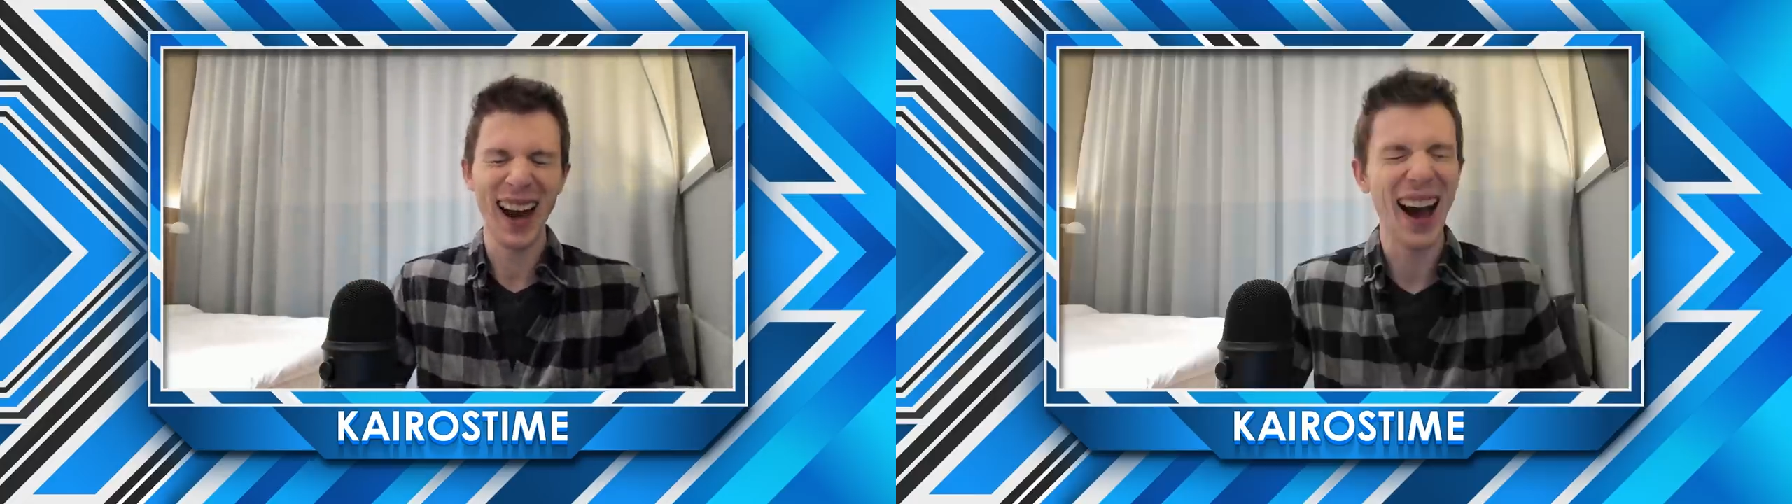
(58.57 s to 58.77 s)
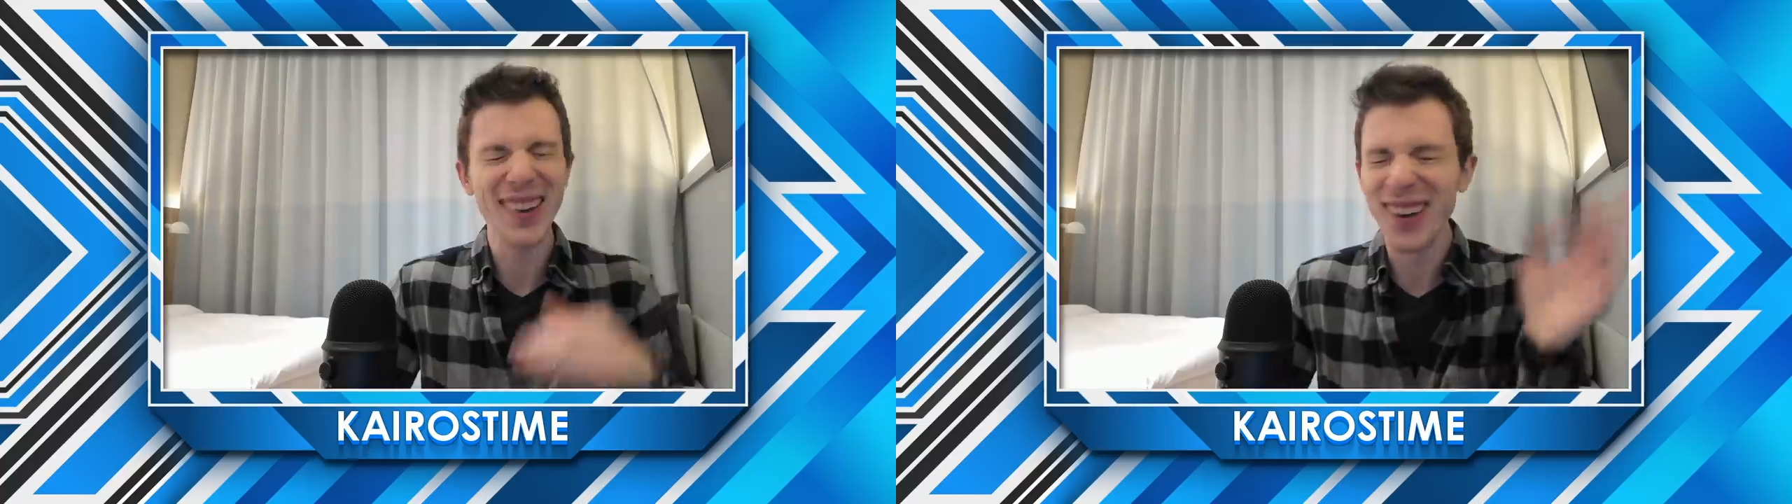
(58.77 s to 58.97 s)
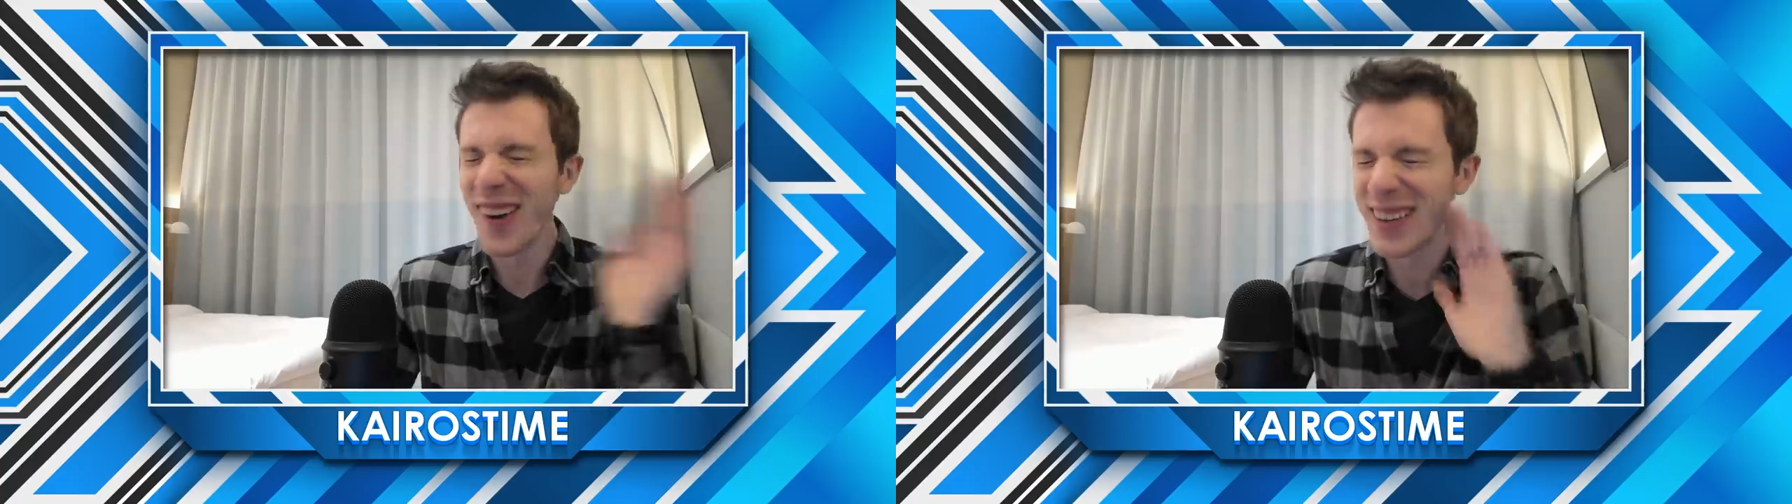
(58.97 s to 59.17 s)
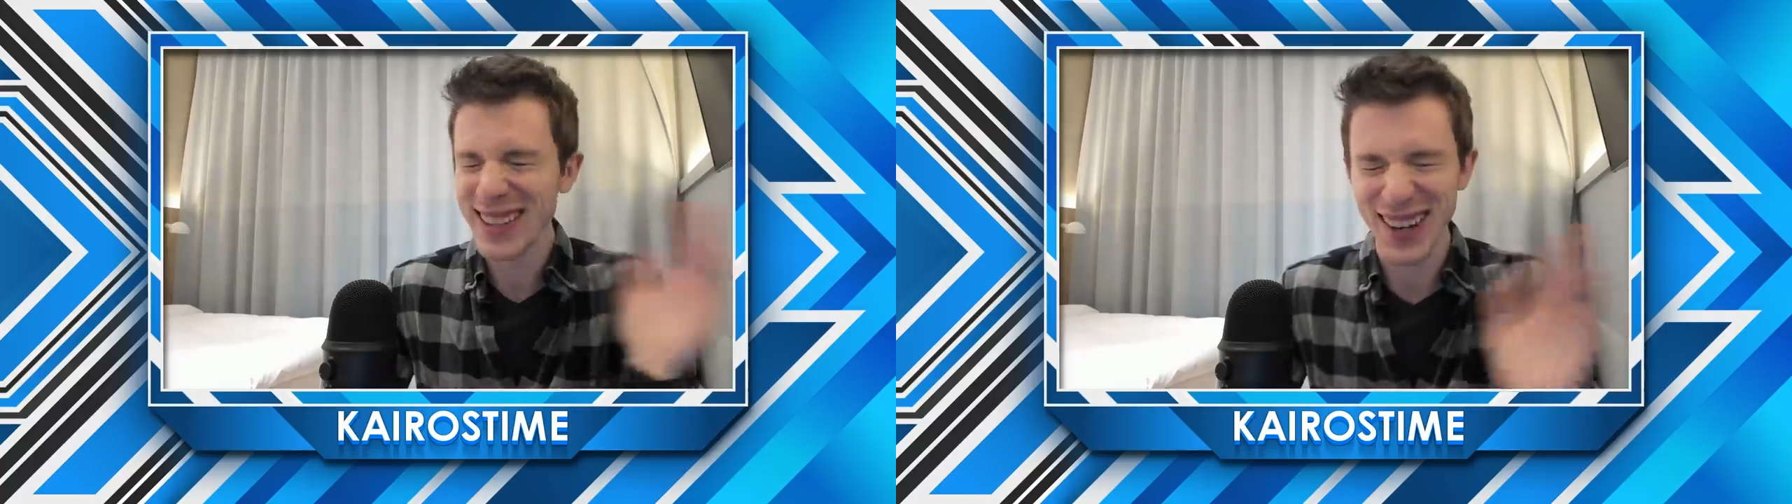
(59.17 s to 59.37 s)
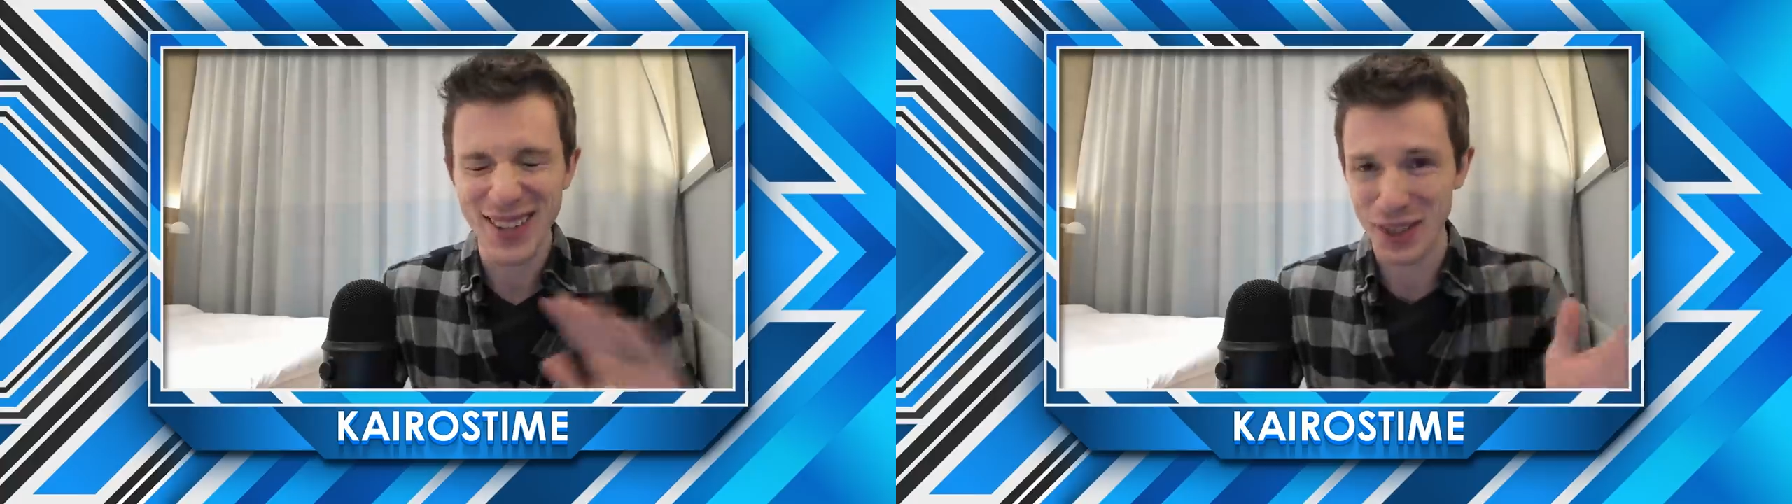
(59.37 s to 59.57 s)
I don't know
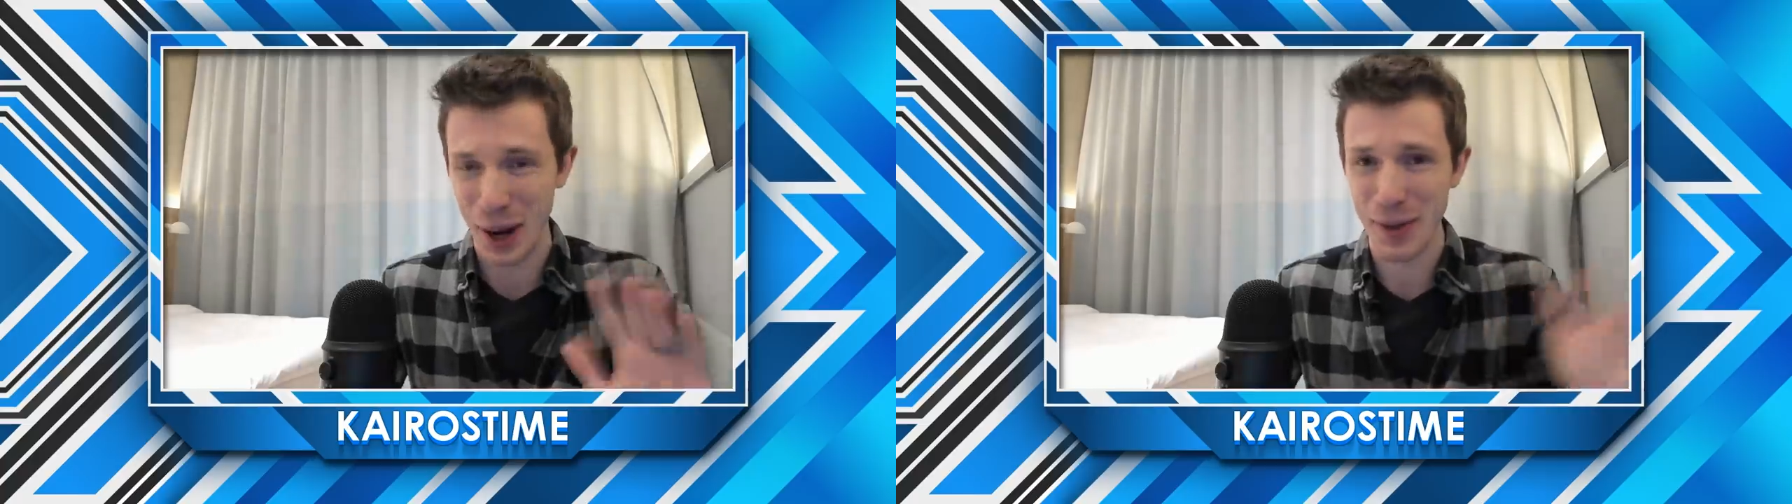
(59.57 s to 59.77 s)
which country I'm